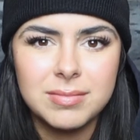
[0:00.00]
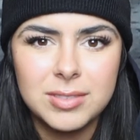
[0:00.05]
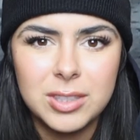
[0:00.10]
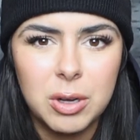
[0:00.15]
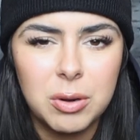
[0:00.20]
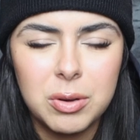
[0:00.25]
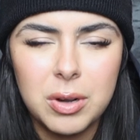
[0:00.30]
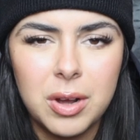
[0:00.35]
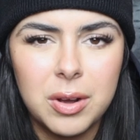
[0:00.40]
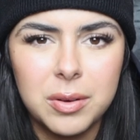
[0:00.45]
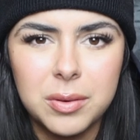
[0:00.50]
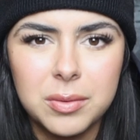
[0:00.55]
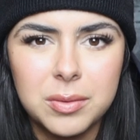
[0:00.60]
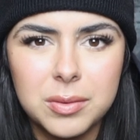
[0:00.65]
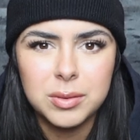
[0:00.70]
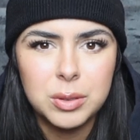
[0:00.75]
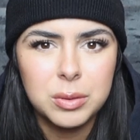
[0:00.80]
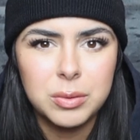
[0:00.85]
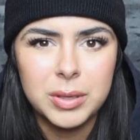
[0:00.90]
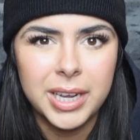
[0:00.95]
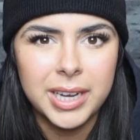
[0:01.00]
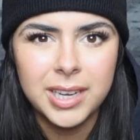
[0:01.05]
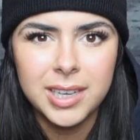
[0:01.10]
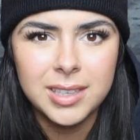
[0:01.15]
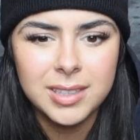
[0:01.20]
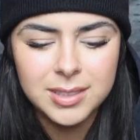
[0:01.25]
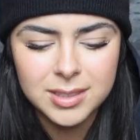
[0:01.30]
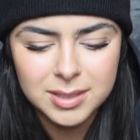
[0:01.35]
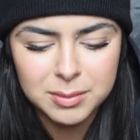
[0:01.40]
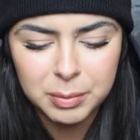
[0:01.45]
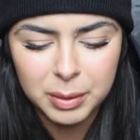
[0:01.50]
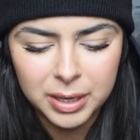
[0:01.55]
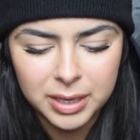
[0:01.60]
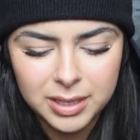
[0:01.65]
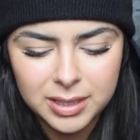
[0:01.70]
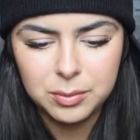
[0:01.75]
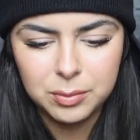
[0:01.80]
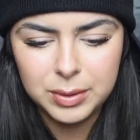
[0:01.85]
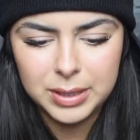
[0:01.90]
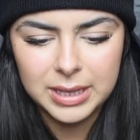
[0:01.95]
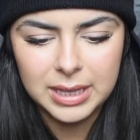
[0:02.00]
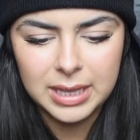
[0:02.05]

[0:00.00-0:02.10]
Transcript: don't know who Nick is, but we